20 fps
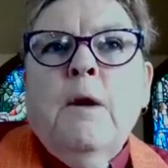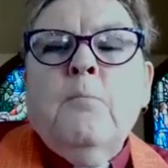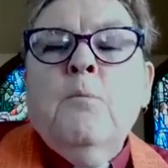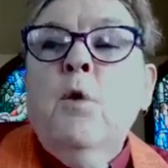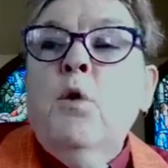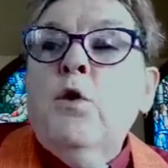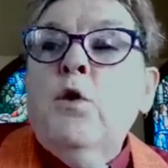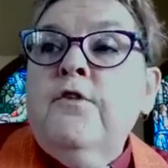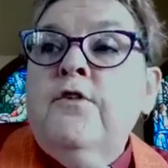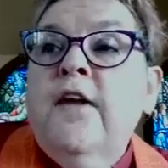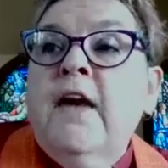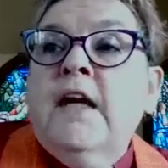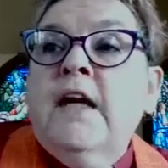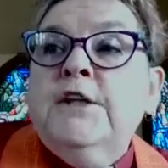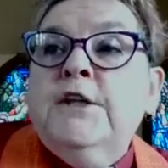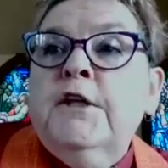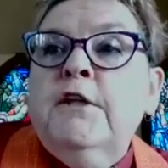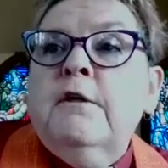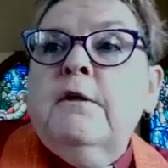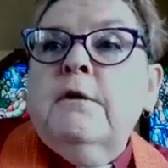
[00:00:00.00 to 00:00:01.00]

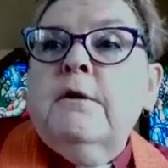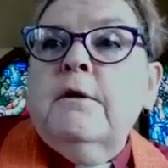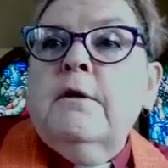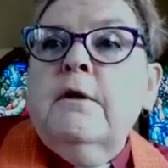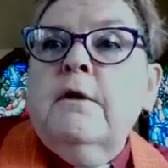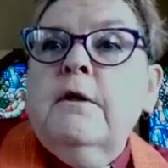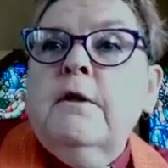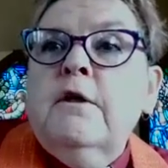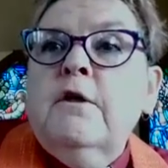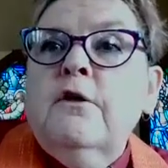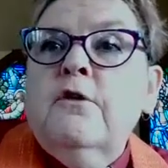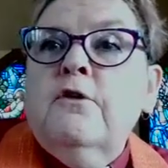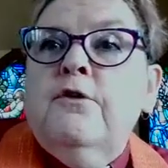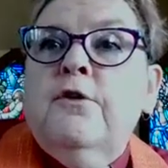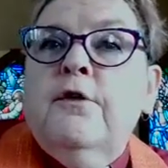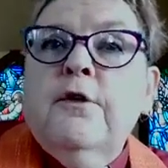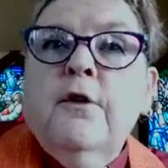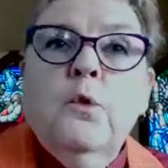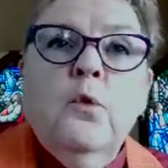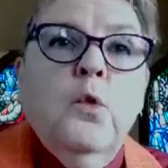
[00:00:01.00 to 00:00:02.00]
motivation
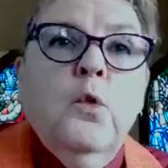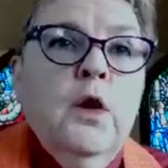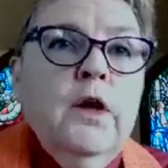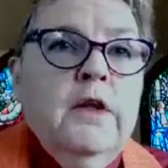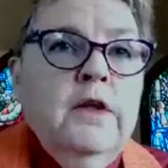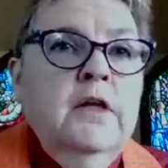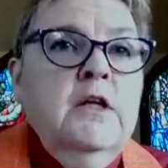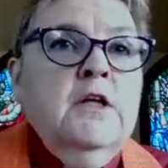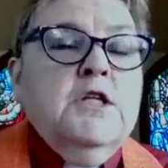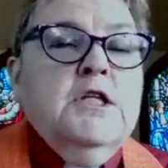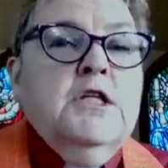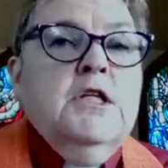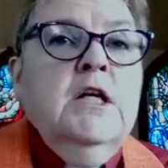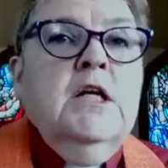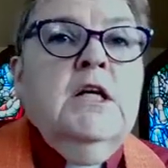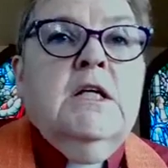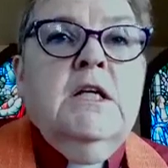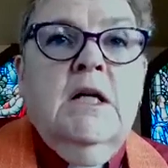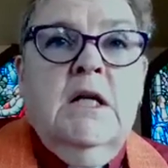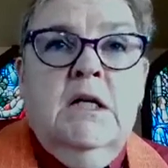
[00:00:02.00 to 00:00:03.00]
for the work that
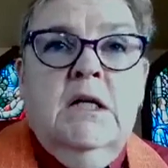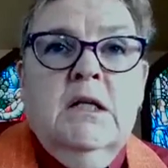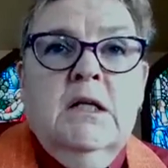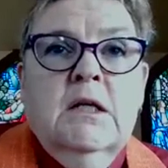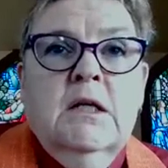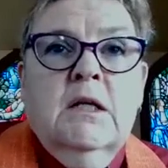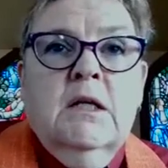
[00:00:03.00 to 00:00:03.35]
she did